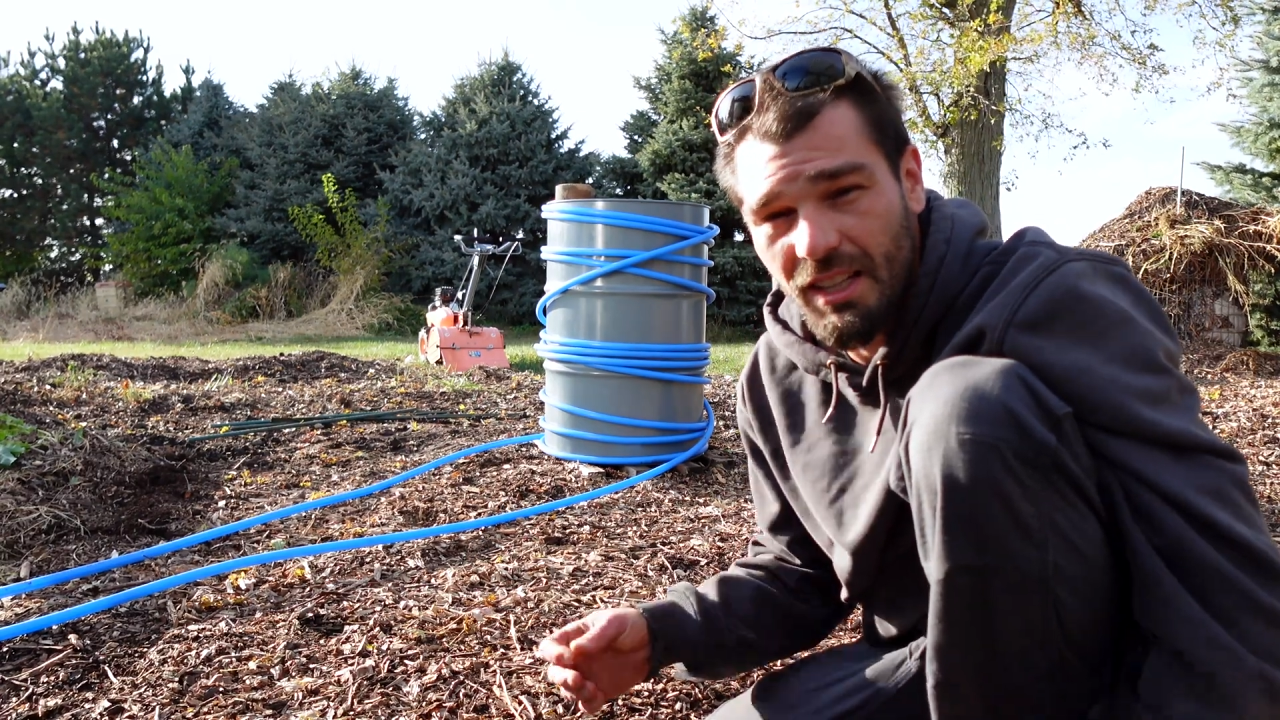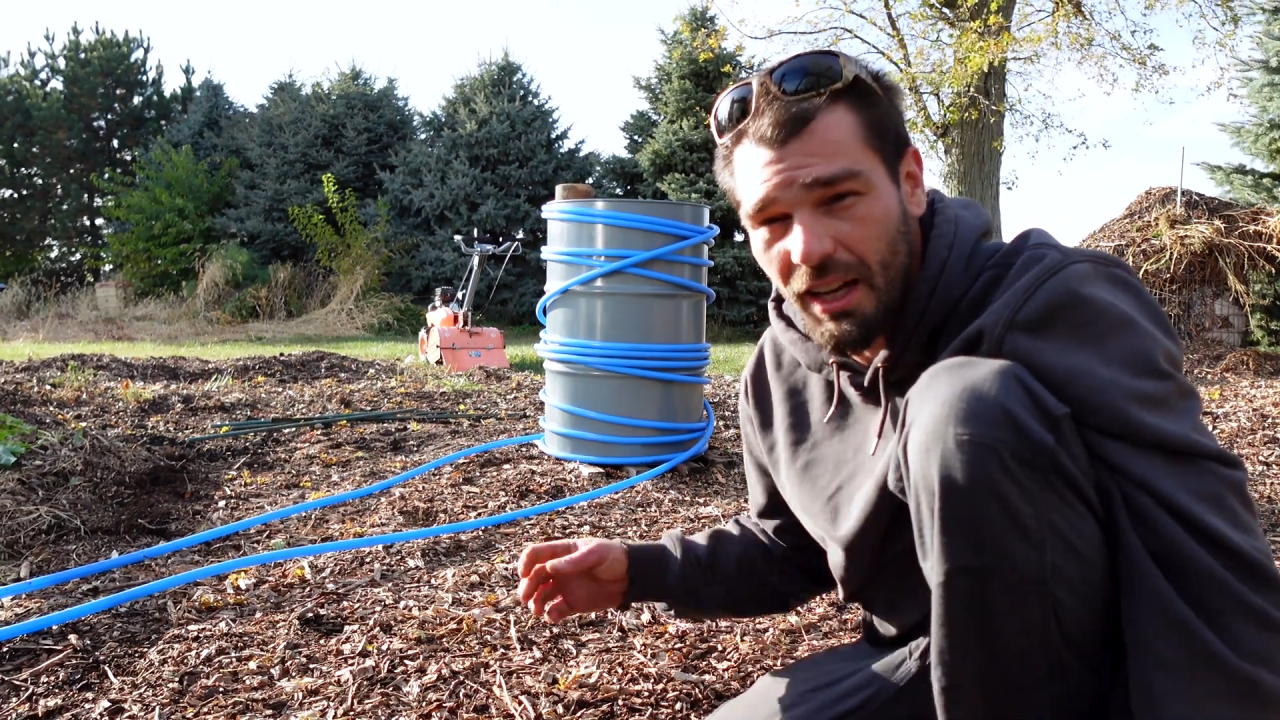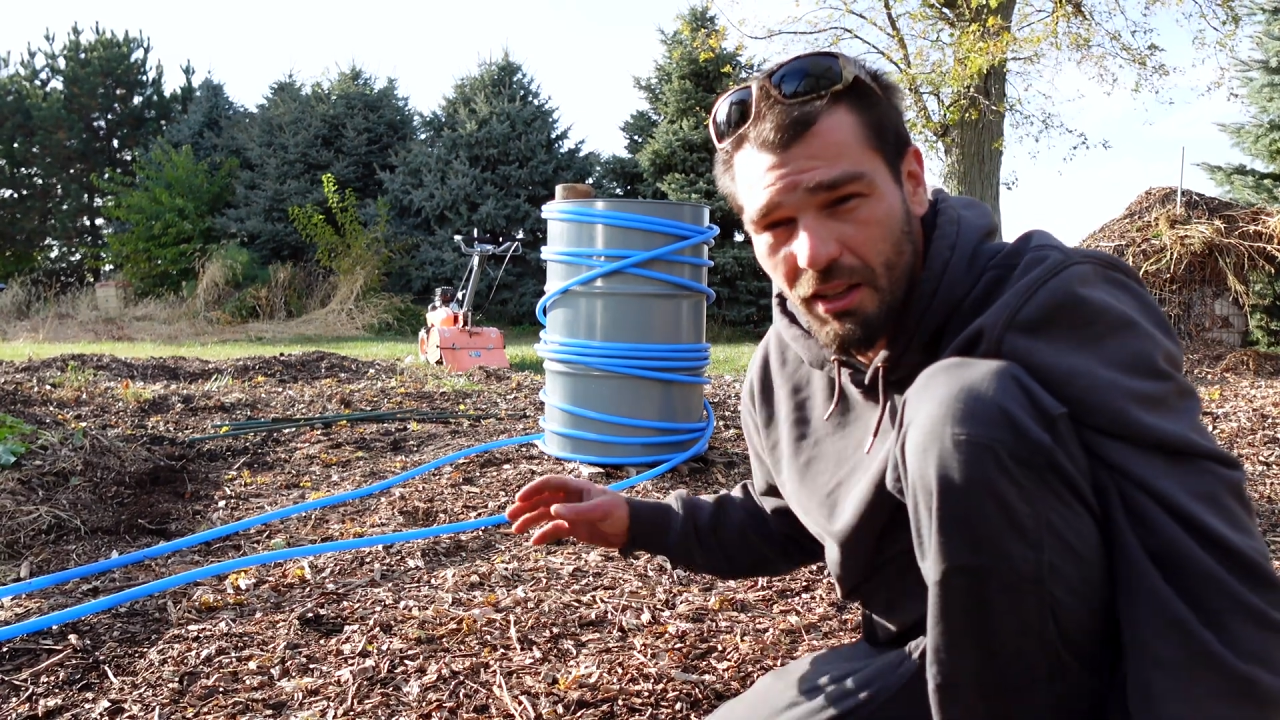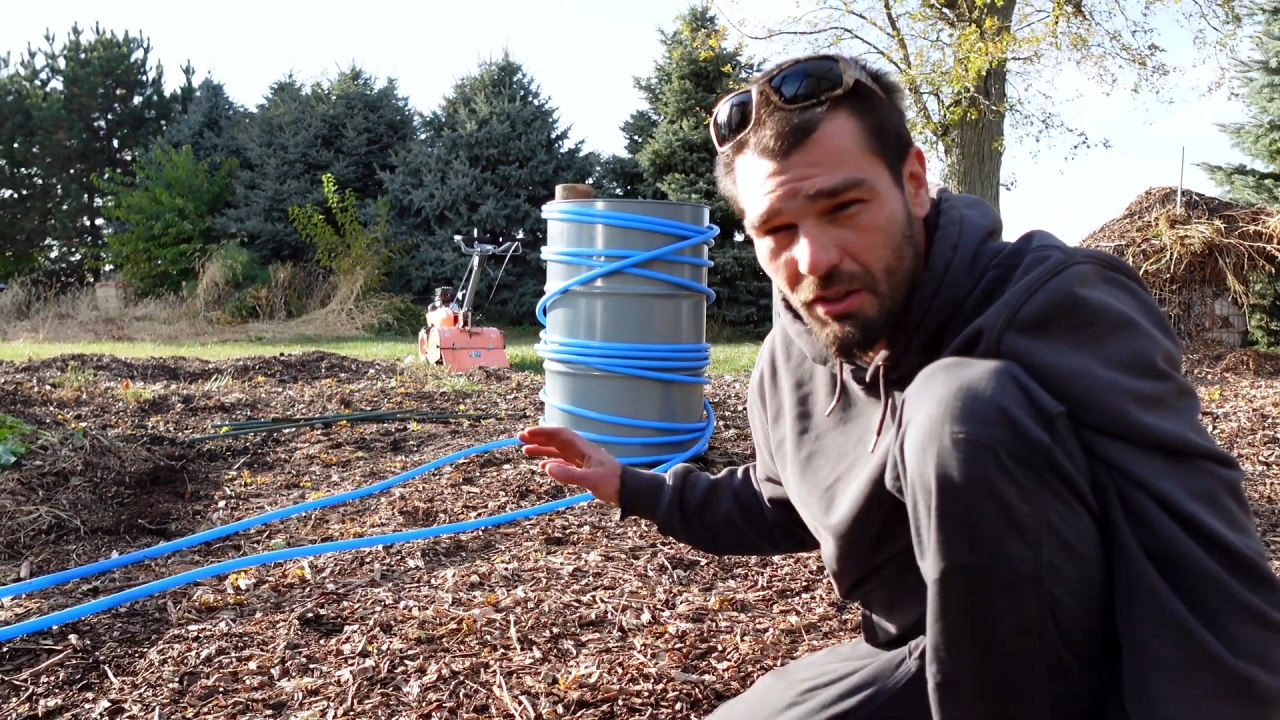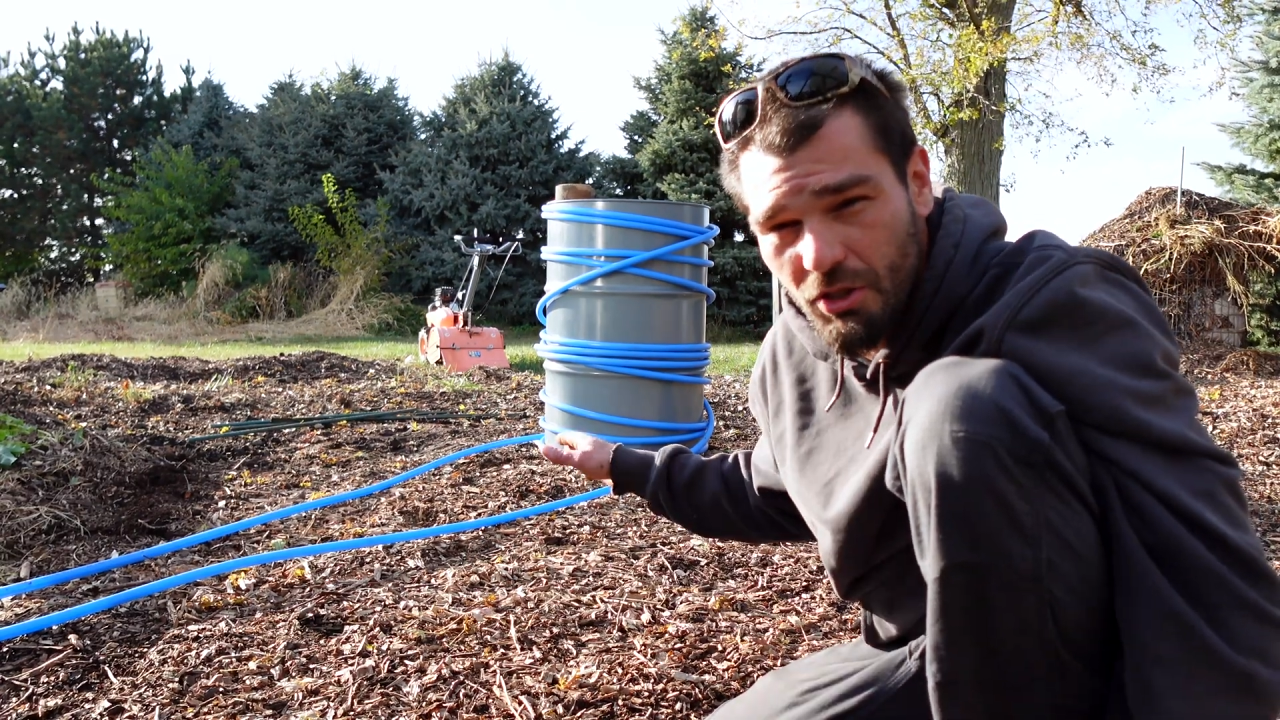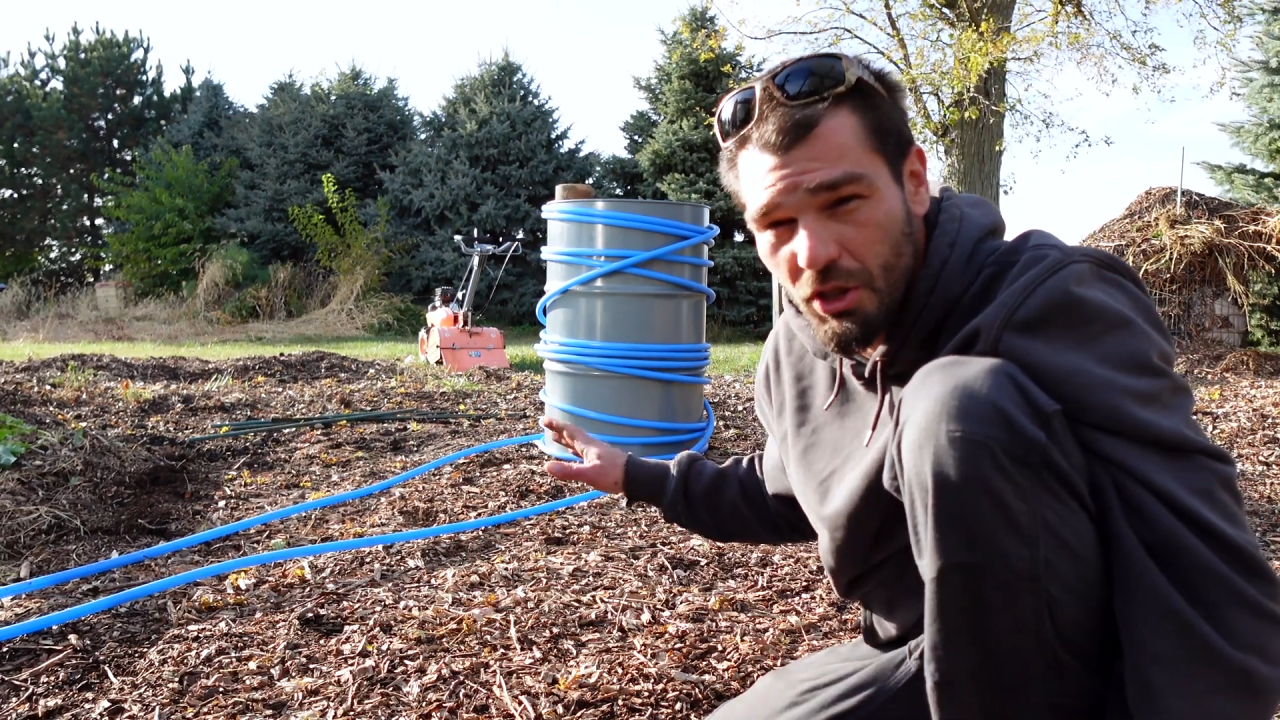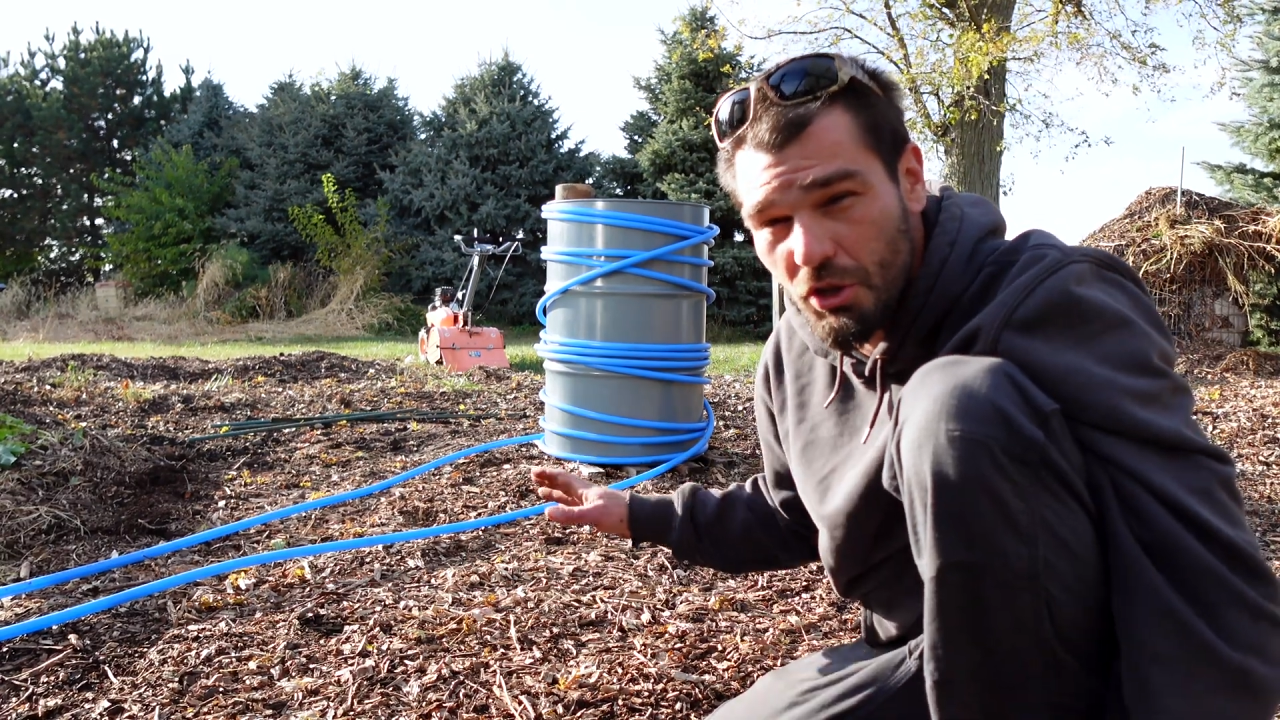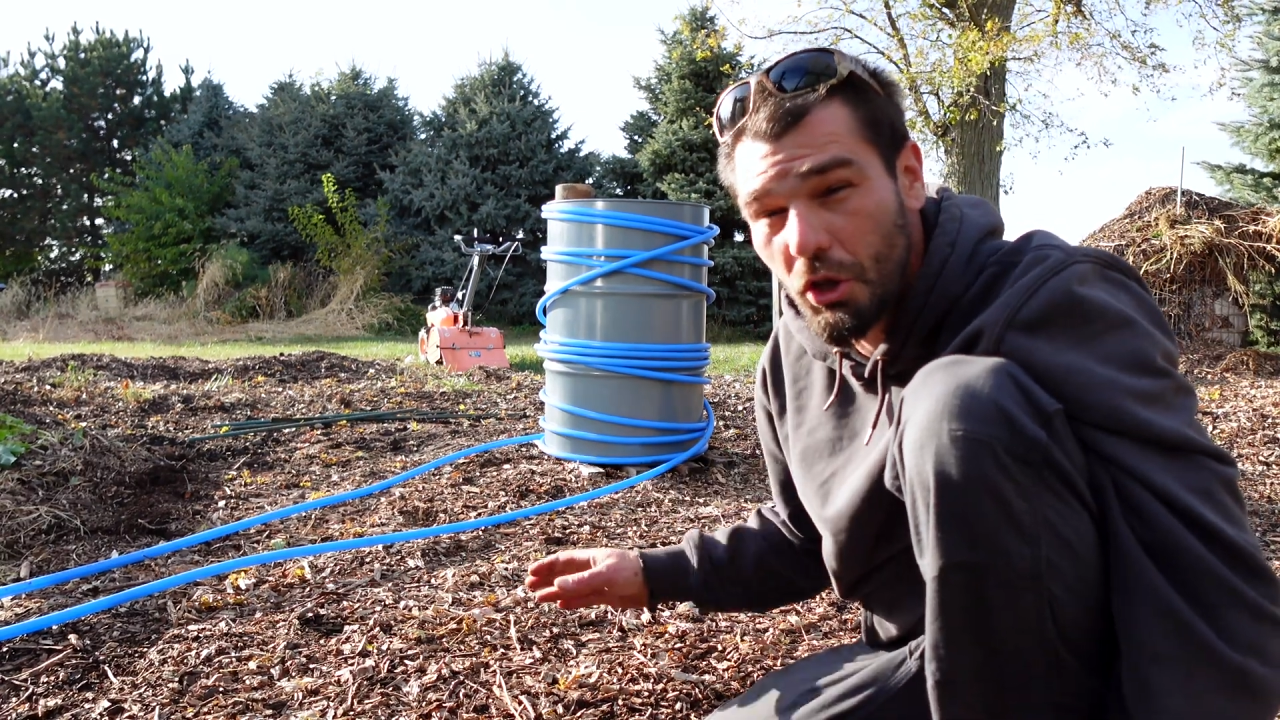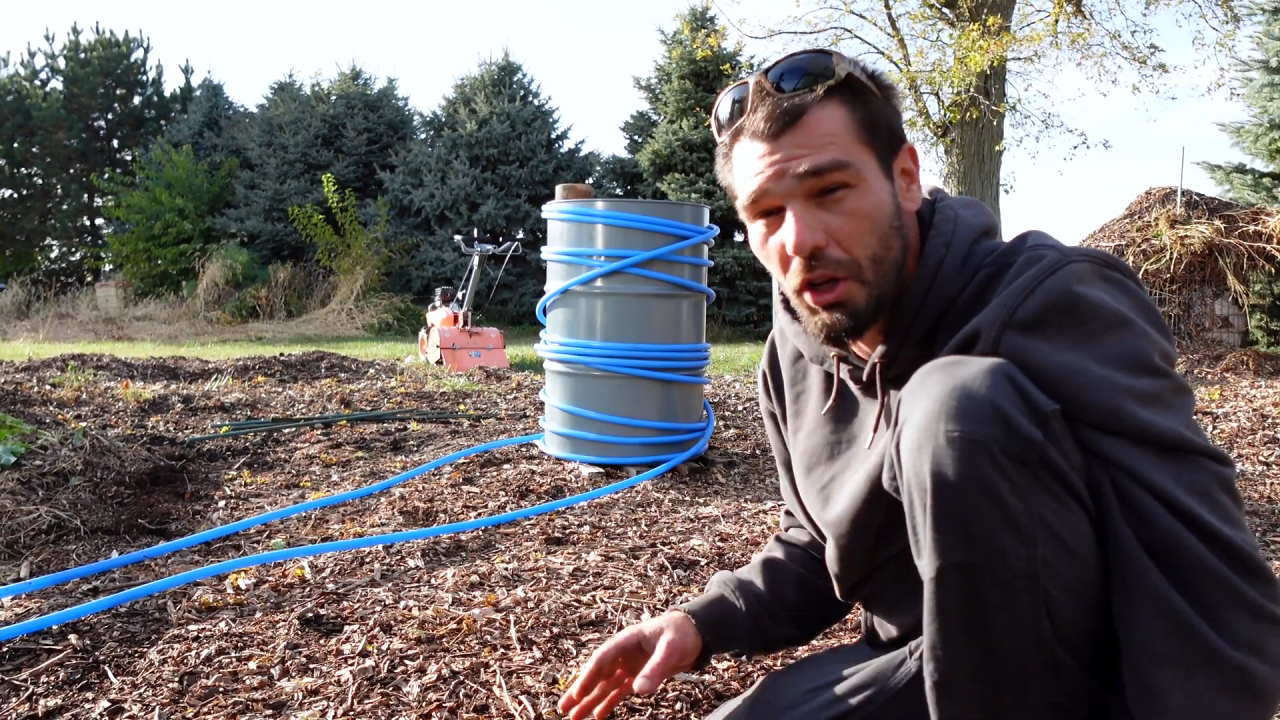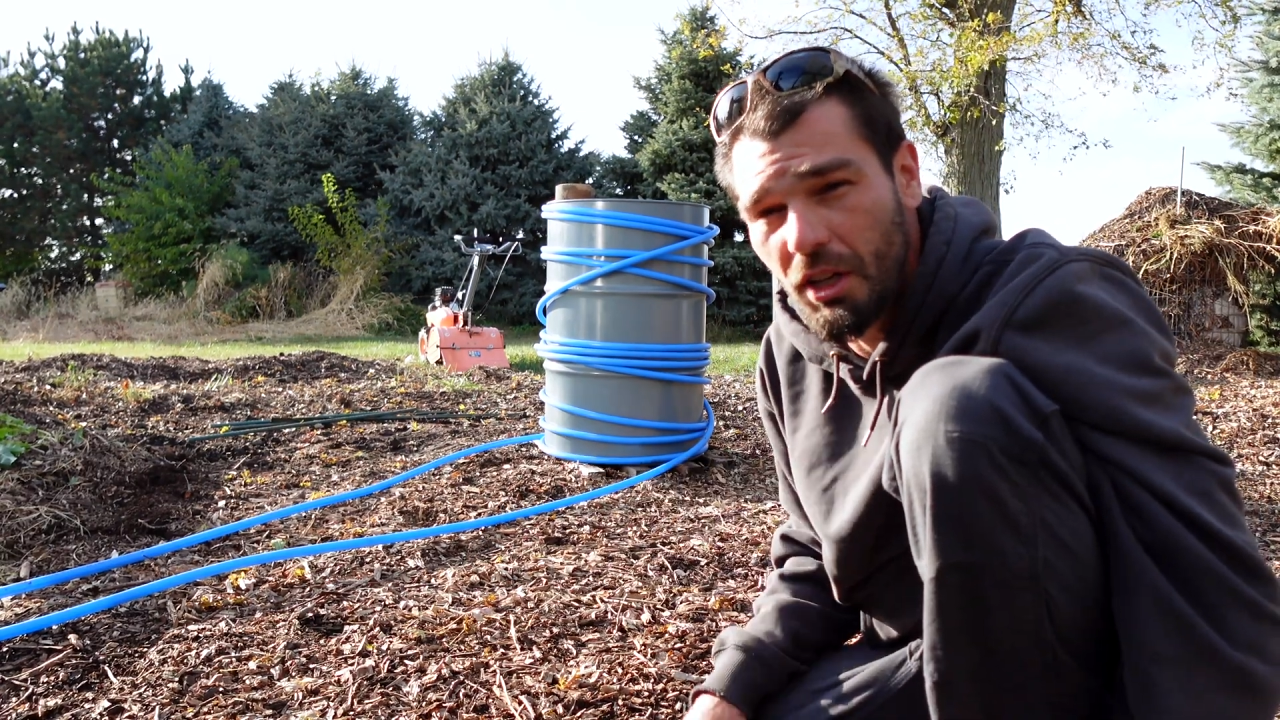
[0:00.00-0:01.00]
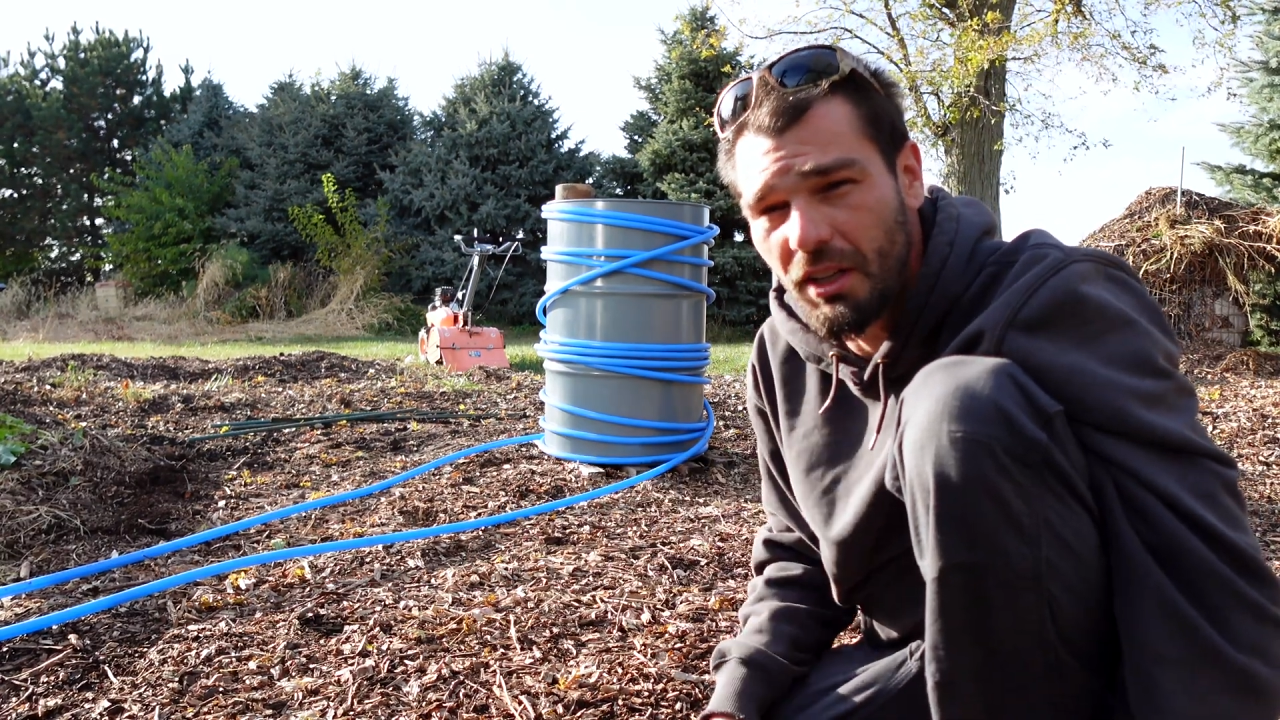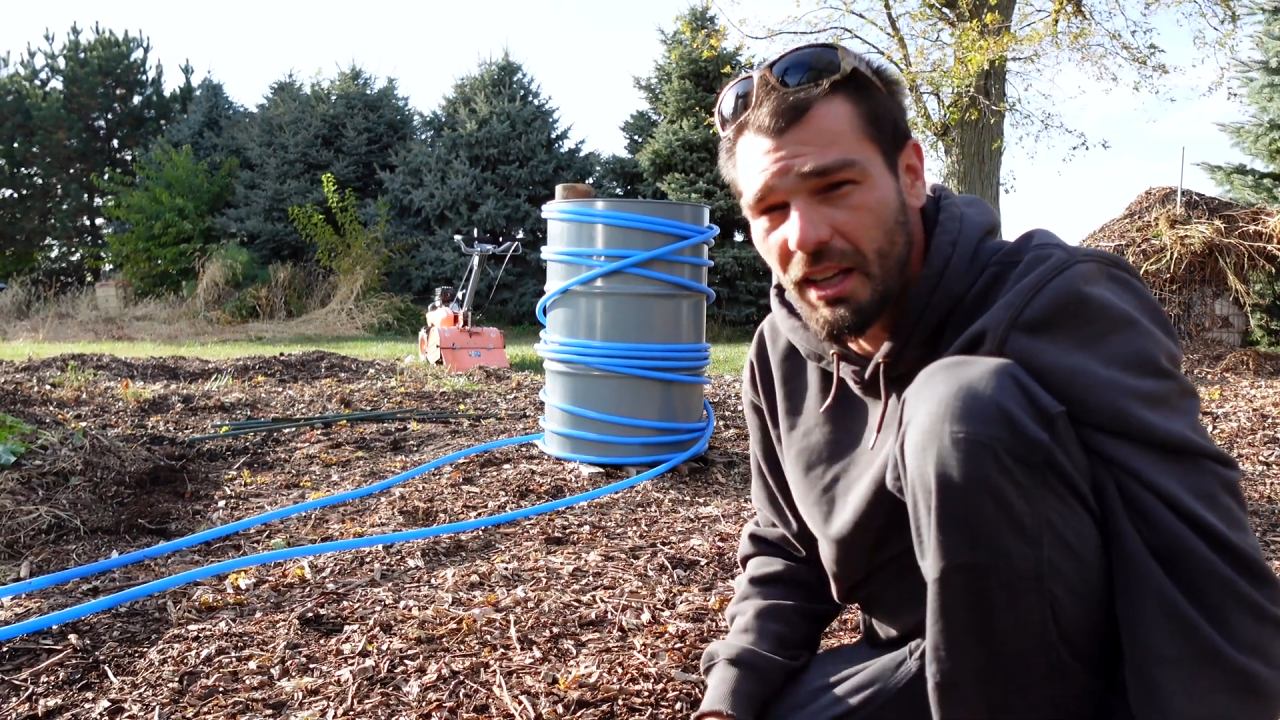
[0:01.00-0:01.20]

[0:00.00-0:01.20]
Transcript: I just couldn't